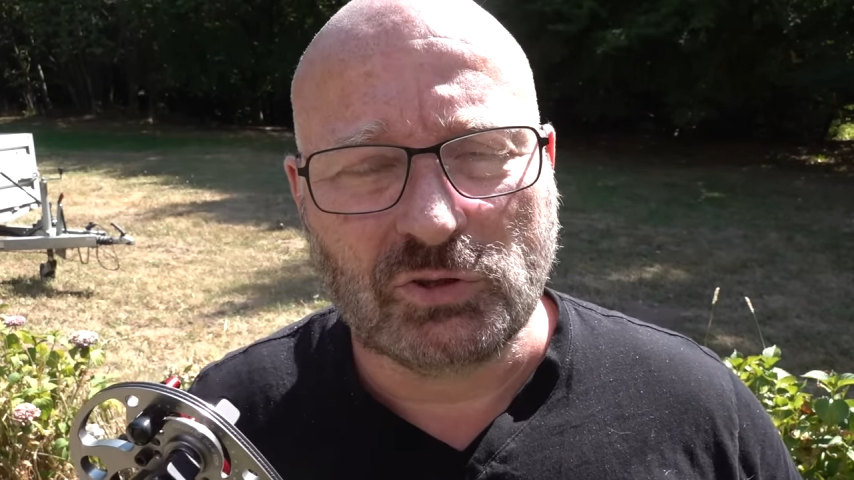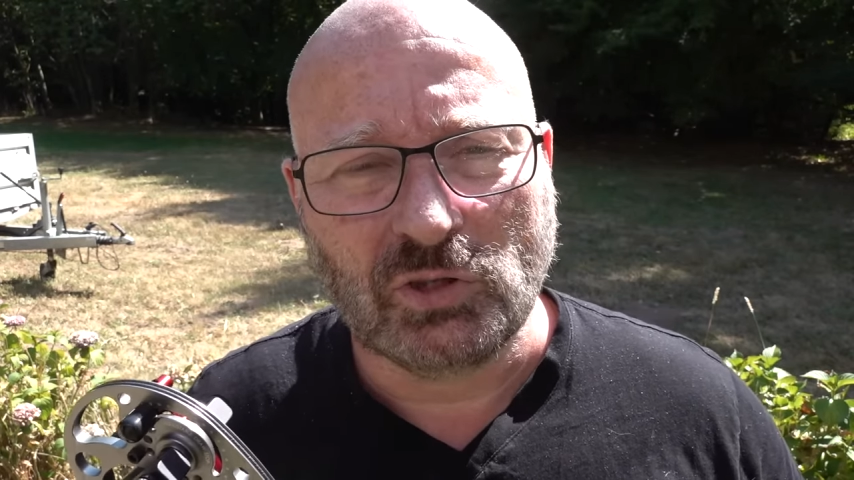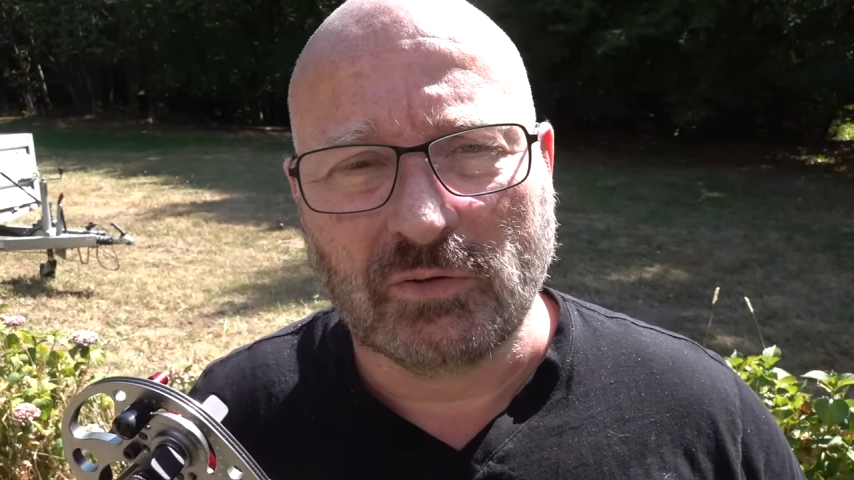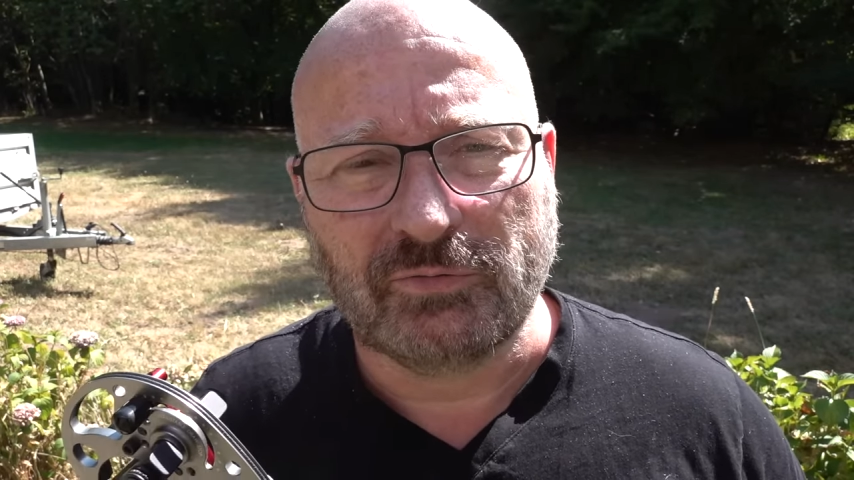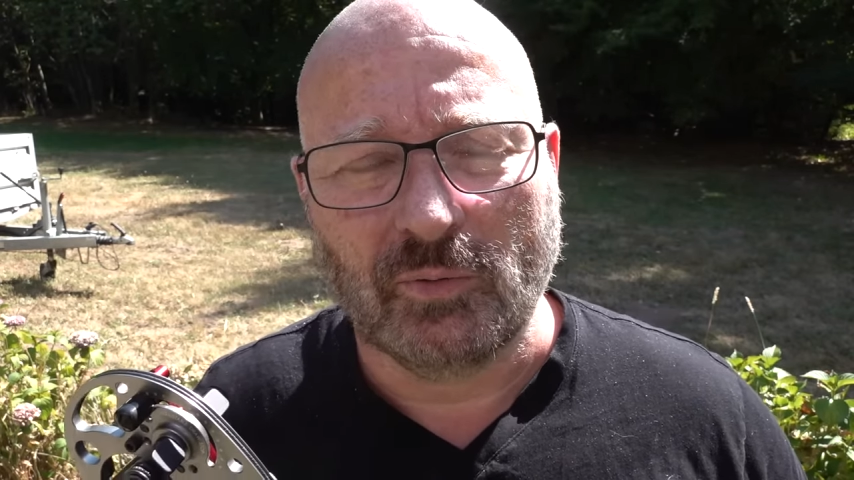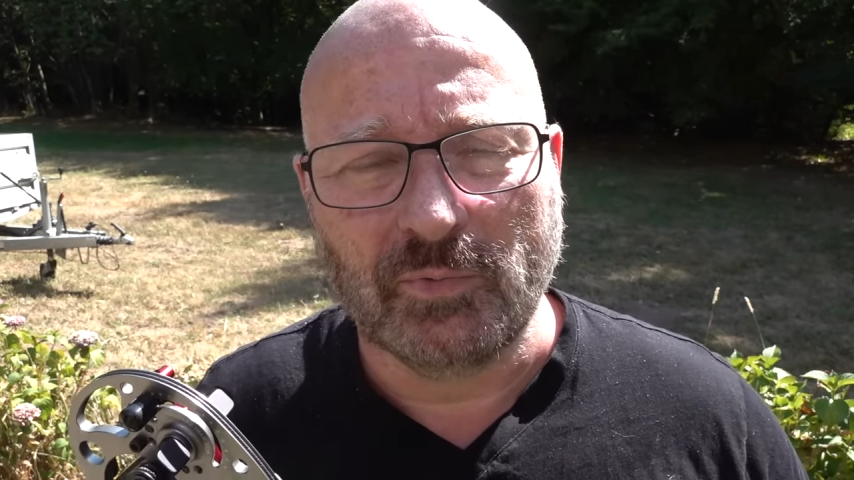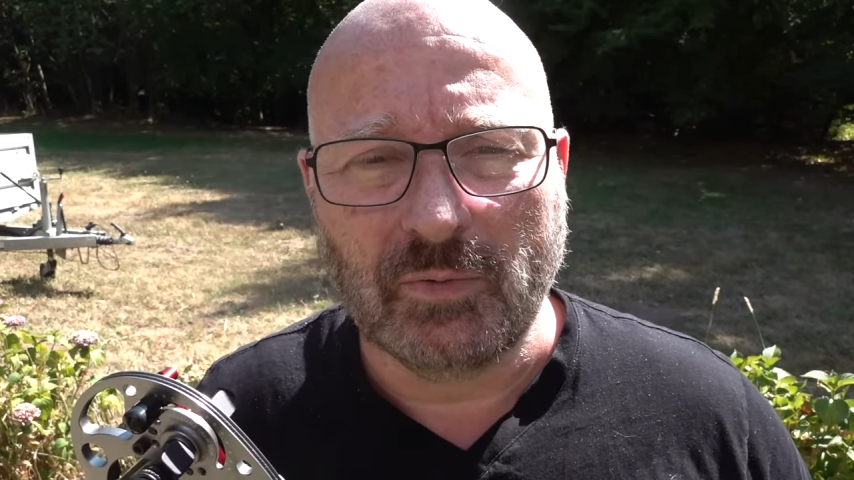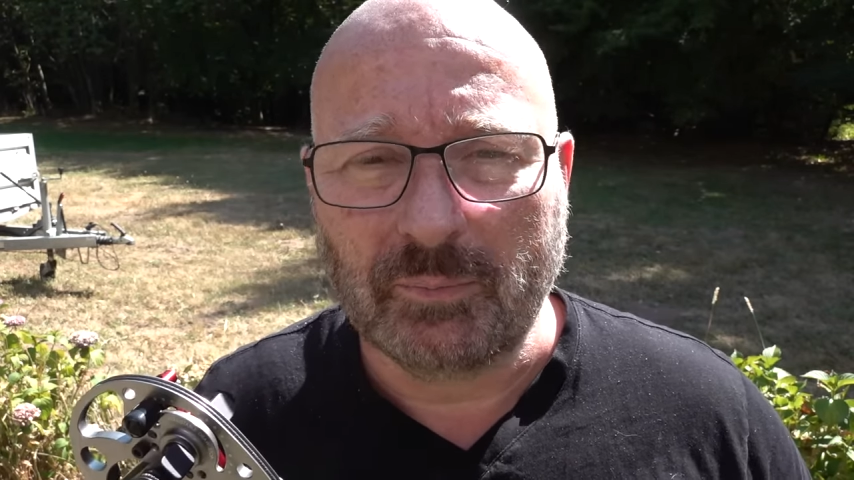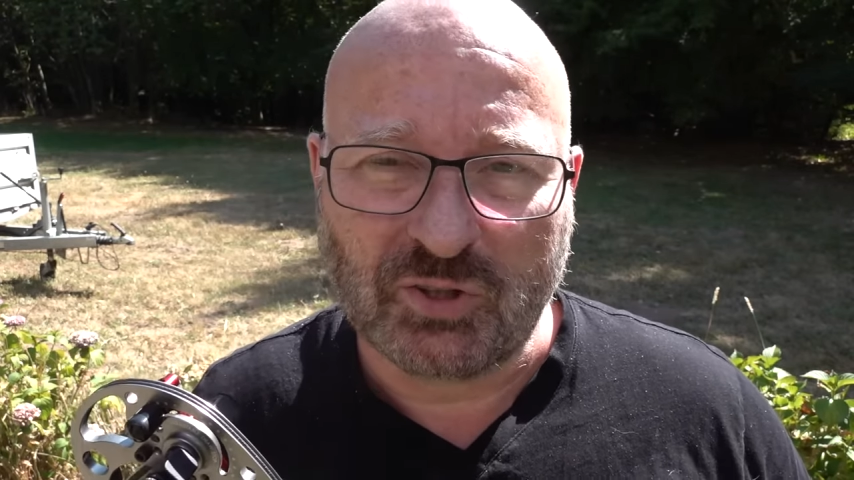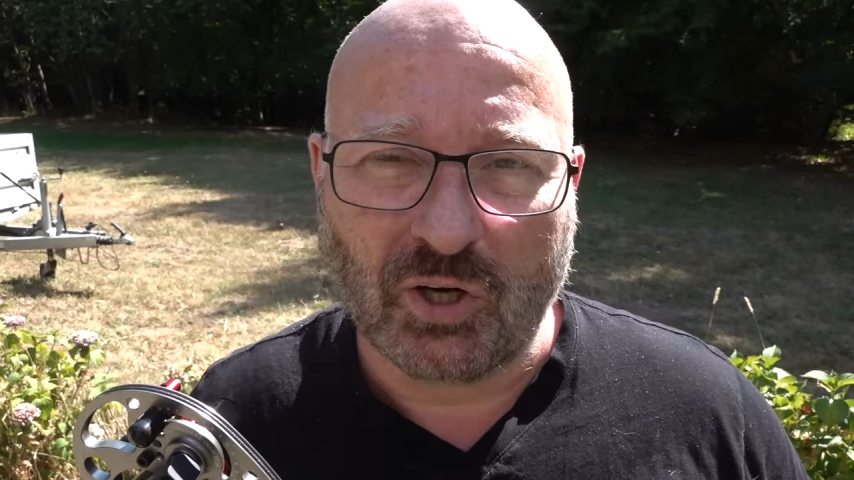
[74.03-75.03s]
shot from the
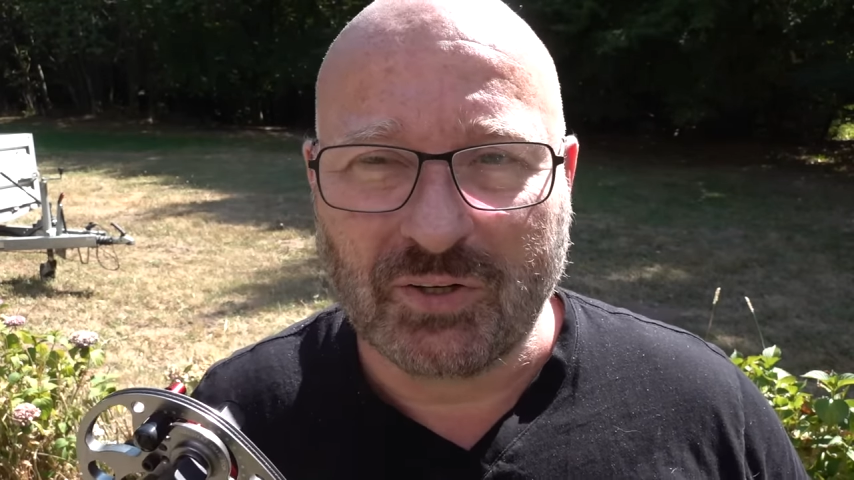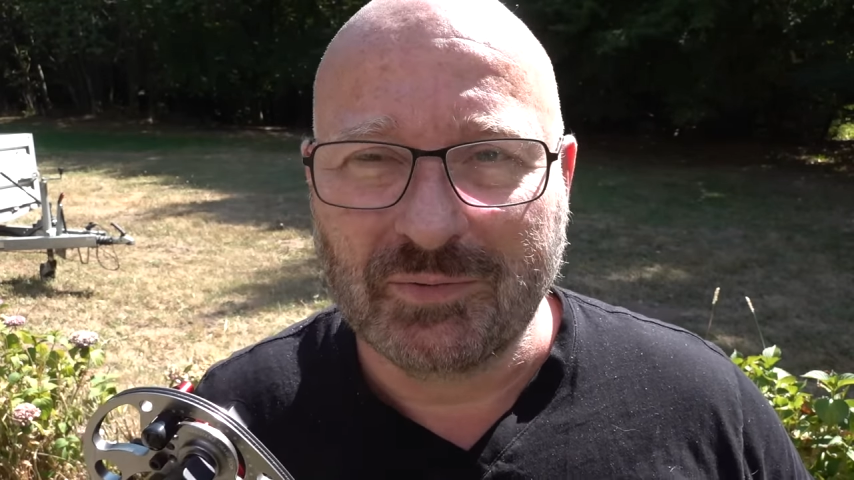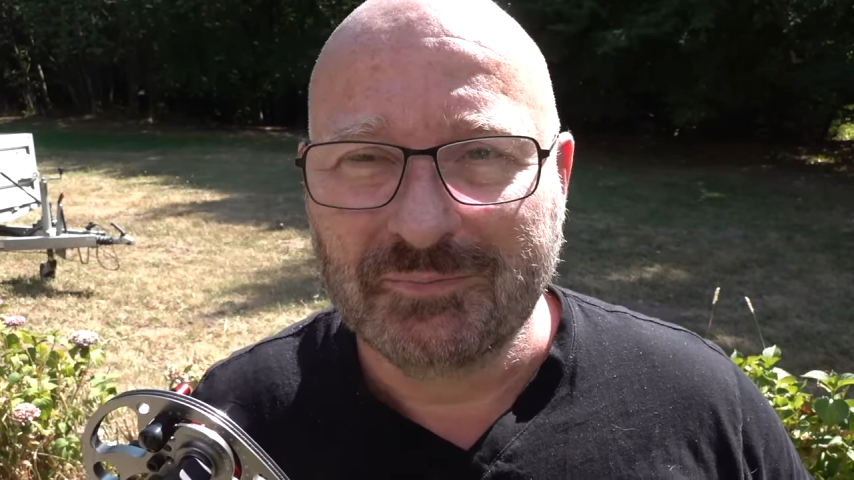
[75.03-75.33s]
Whipshot.